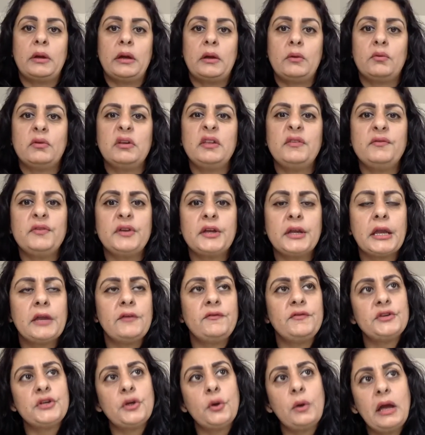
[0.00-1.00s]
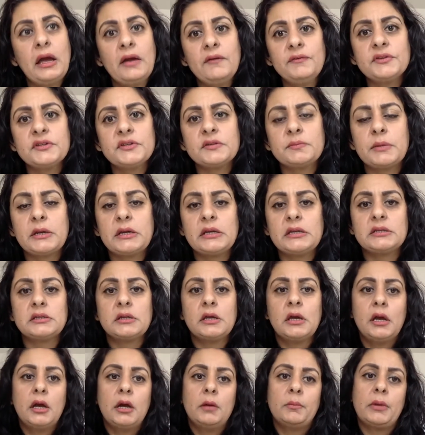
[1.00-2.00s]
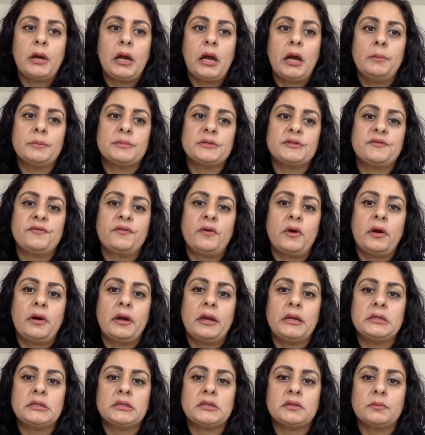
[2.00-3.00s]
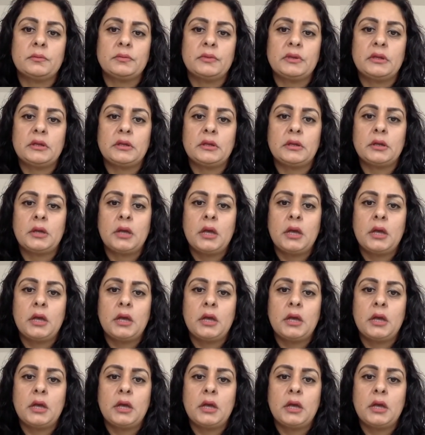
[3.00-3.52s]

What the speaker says: Or if you don't have the space, perhaps find something,